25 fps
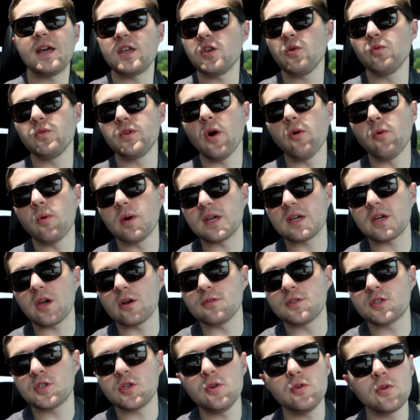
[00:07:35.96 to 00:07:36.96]
you don't want to
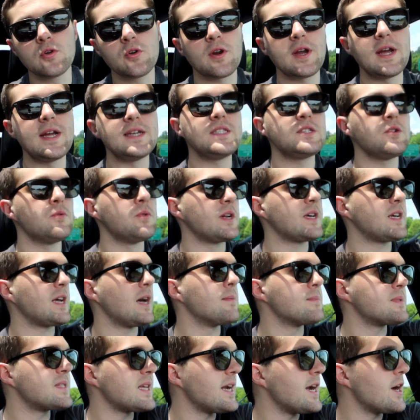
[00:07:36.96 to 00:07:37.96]
go too crazy when it
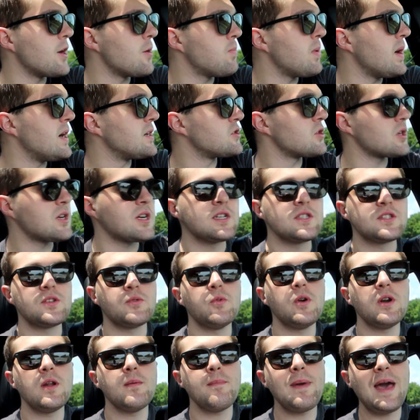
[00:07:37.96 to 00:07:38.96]
comes to air pressure because you
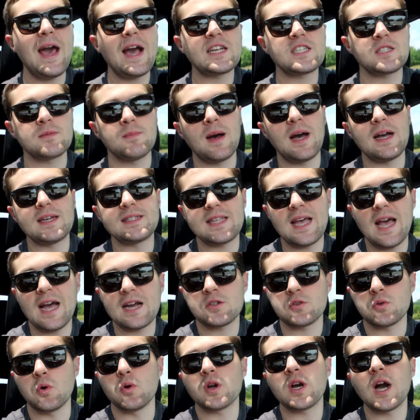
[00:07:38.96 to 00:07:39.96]
want to maximize the
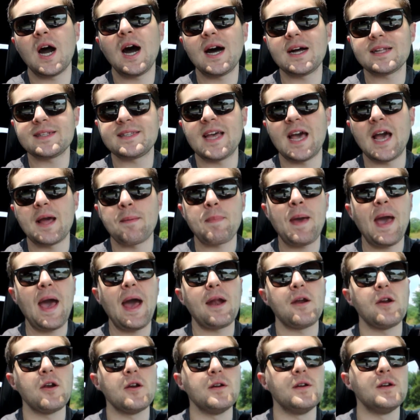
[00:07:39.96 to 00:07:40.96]
actual contact
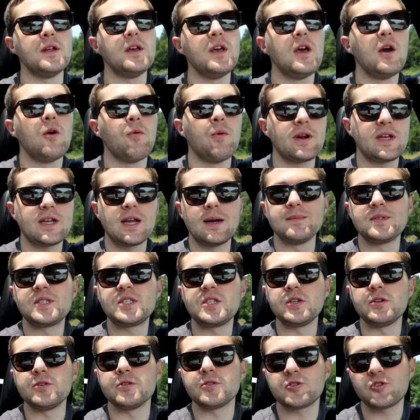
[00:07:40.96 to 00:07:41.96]
pattern when it comes
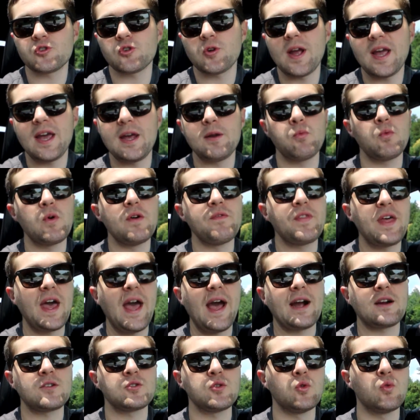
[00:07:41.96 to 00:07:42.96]
to your tread with the
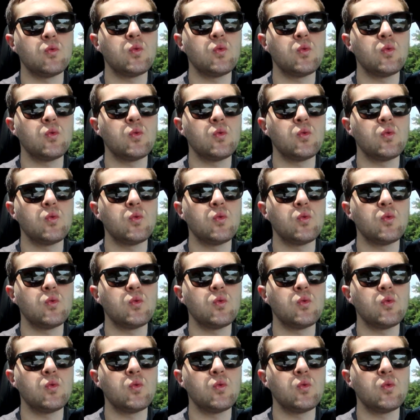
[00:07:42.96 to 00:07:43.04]
actual